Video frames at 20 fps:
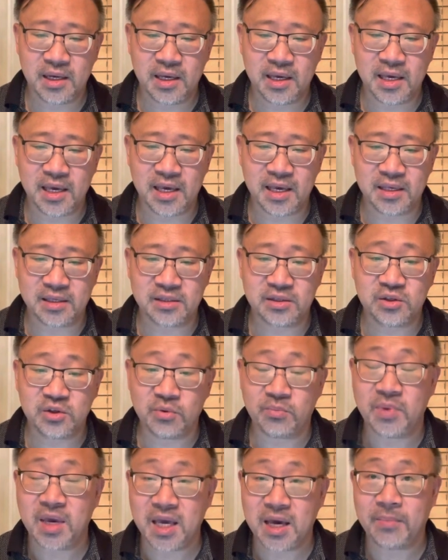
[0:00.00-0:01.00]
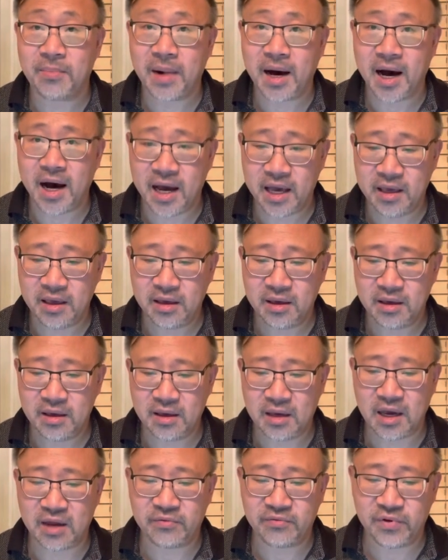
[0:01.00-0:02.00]
is to me a buy
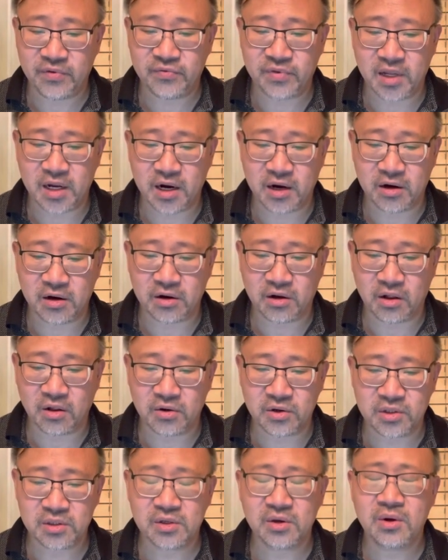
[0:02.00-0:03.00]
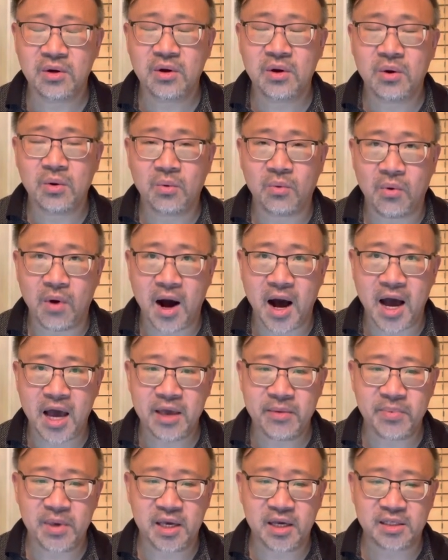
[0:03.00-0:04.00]
at $1,500. Why?
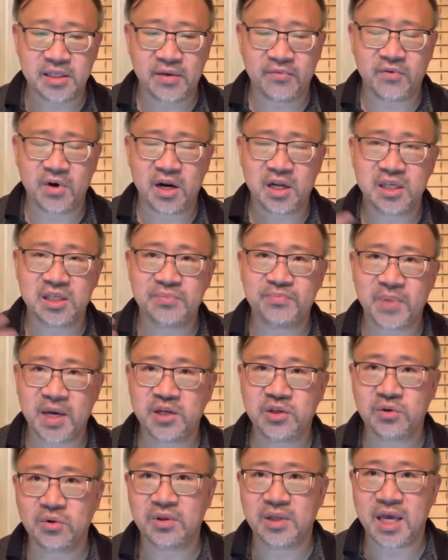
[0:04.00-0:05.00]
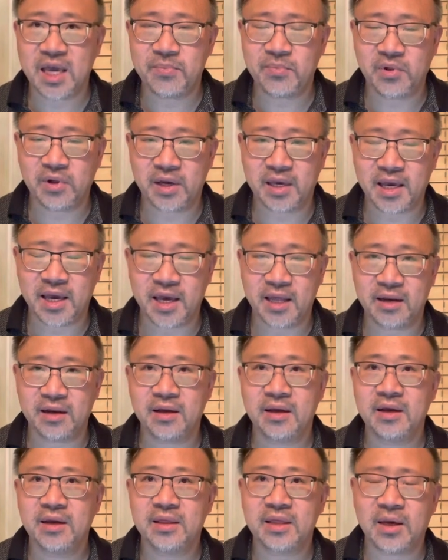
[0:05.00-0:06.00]
Because they've got a special label again
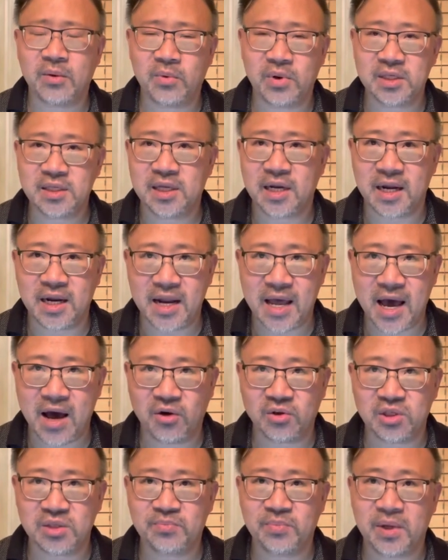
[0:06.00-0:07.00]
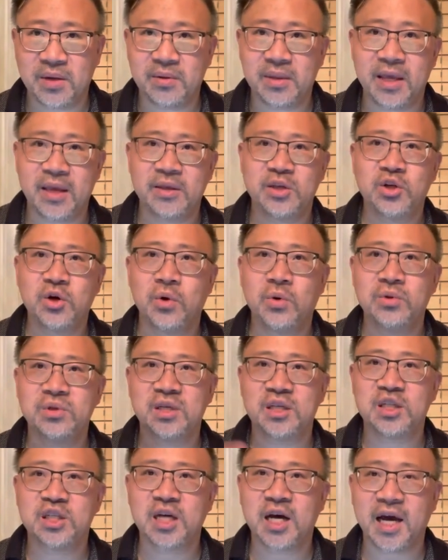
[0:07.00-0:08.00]
that wasn't announced, but they chose a
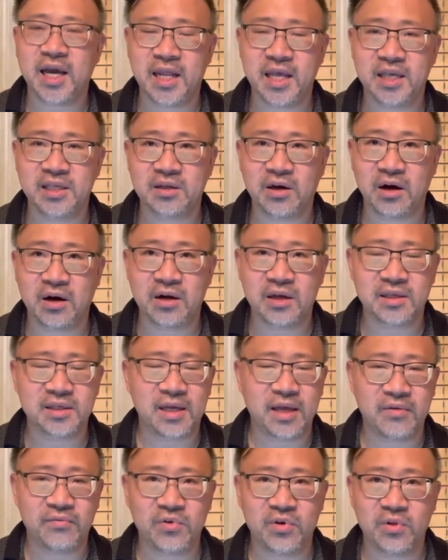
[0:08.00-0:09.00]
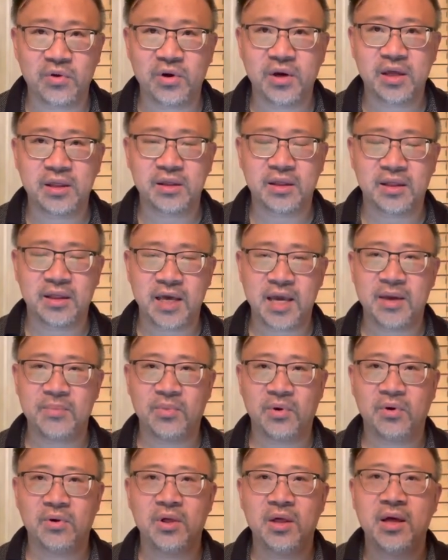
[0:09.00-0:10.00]
Chinese artist. And if you look at the
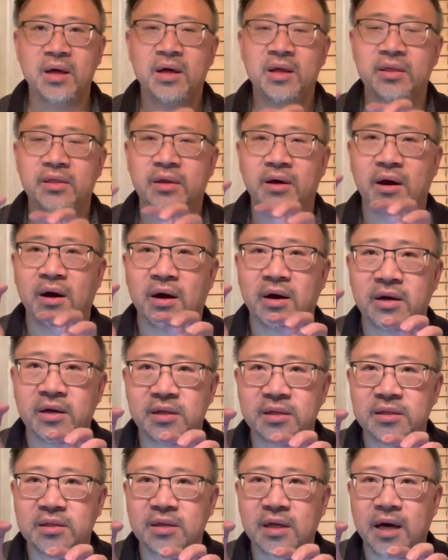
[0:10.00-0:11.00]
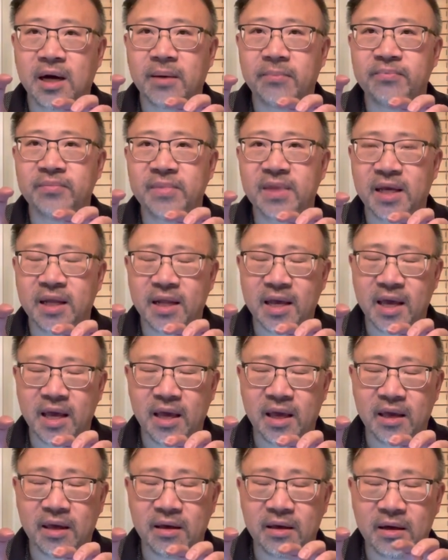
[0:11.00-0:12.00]
label, the artist um, did
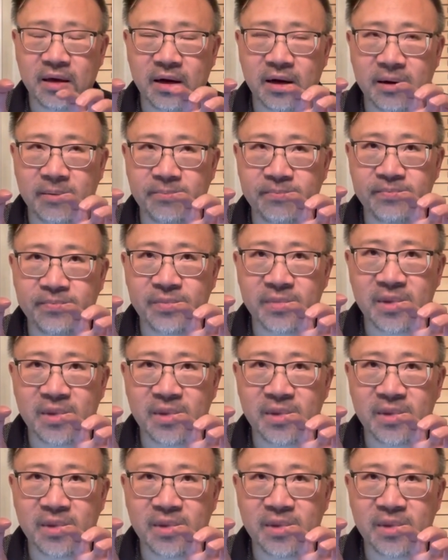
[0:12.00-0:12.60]
a um,